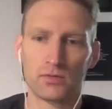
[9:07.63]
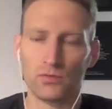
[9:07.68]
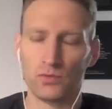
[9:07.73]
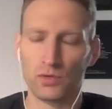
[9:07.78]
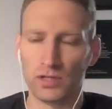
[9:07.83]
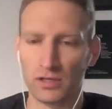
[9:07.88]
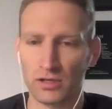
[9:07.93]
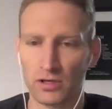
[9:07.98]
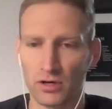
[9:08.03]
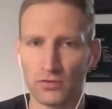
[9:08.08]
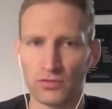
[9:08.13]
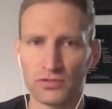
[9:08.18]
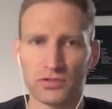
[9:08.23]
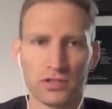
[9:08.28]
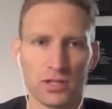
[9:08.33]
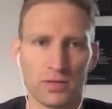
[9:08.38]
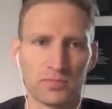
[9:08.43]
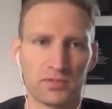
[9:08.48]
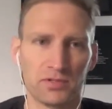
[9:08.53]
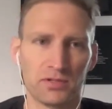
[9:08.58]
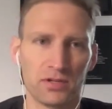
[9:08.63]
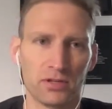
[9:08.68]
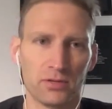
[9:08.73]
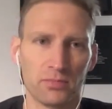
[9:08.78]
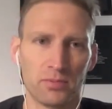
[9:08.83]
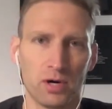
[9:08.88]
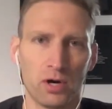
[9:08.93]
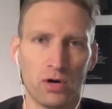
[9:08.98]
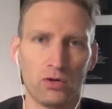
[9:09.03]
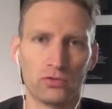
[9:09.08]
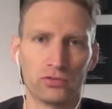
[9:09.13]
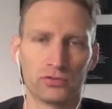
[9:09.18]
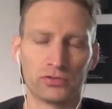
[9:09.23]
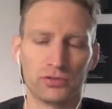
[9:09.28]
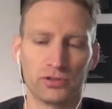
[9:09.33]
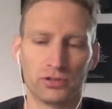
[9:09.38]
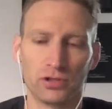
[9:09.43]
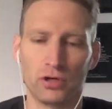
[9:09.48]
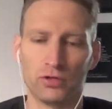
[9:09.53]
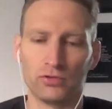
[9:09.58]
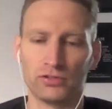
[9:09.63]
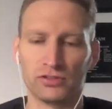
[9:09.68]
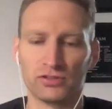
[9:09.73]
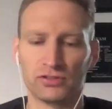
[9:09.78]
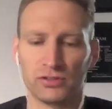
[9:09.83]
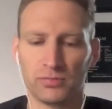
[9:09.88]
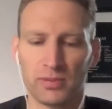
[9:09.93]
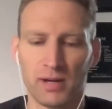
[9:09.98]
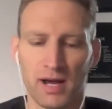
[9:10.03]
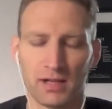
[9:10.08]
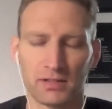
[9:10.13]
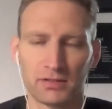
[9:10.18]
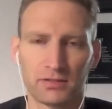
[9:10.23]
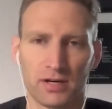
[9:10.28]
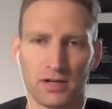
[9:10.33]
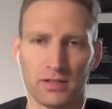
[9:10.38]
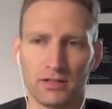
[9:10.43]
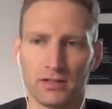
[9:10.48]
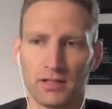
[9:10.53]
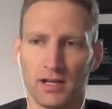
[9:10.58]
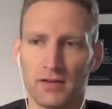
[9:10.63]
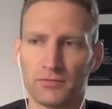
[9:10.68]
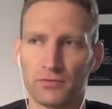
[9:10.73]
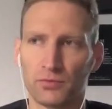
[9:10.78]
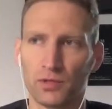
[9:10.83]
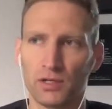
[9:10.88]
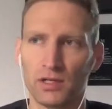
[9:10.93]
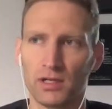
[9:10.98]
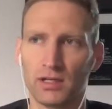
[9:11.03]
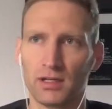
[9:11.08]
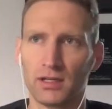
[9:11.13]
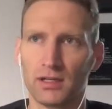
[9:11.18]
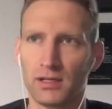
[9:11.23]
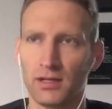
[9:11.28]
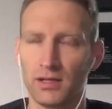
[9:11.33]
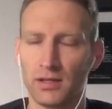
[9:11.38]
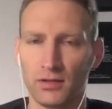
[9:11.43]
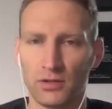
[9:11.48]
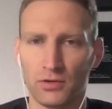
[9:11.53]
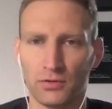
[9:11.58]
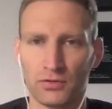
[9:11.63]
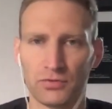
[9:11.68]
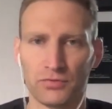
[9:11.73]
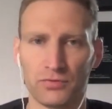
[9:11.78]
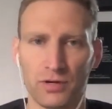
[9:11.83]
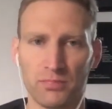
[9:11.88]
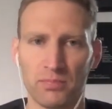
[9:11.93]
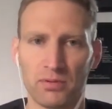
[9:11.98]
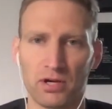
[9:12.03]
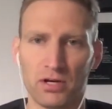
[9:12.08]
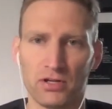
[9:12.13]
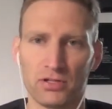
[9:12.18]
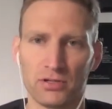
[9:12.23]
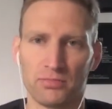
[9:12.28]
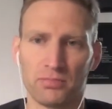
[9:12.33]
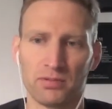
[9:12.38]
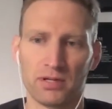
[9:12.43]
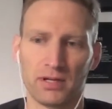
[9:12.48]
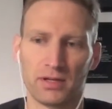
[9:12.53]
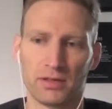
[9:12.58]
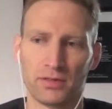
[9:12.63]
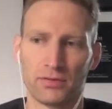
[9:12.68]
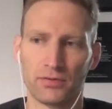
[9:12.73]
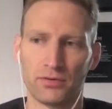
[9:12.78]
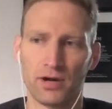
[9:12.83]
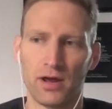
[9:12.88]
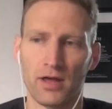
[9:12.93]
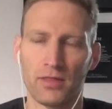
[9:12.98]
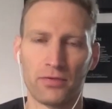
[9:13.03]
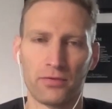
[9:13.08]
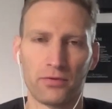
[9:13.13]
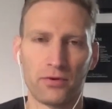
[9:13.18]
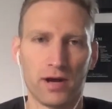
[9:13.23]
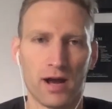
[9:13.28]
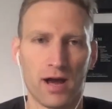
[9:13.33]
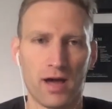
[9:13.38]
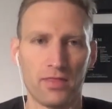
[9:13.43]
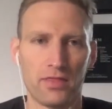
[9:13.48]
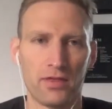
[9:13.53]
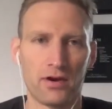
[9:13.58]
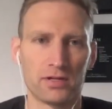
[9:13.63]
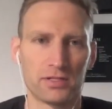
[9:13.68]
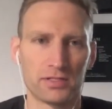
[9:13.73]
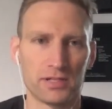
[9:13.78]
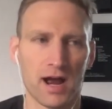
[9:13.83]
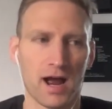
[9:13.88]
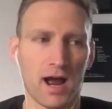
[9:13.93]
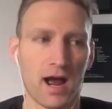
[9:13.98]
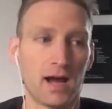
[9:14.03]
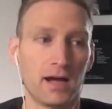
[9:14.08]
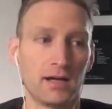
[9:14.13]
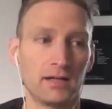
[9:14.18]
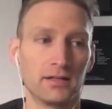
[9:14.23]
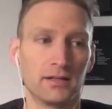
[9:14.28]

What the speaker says: We can go slips into the post. The coach is the passer on the left wing, and those 3 players are playing 3-on-3 on their side.